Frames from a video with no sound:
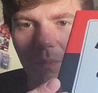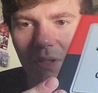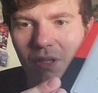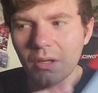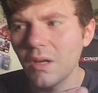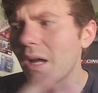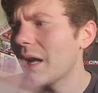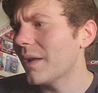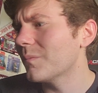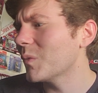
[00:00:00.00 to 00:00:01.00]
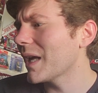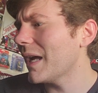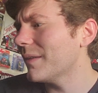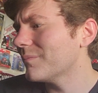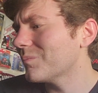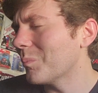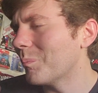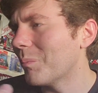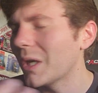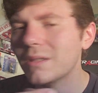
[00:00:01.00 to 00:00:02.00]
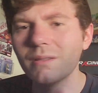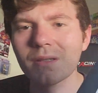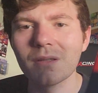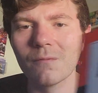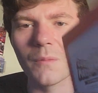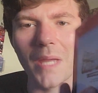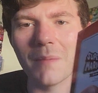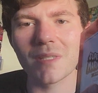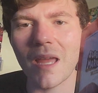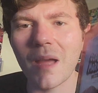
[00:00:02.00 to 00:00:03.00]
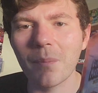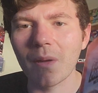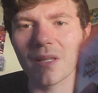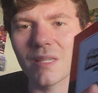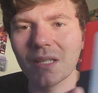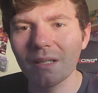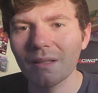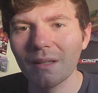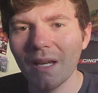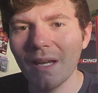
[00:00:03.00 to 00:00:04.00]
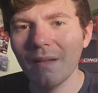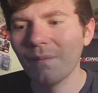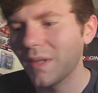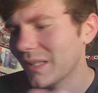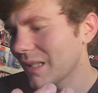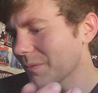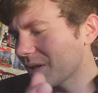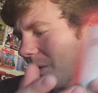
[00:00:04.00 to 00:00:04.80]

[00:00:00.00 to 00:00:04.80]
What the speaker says: RPG. We got buttons from GameStop, I think. I think that was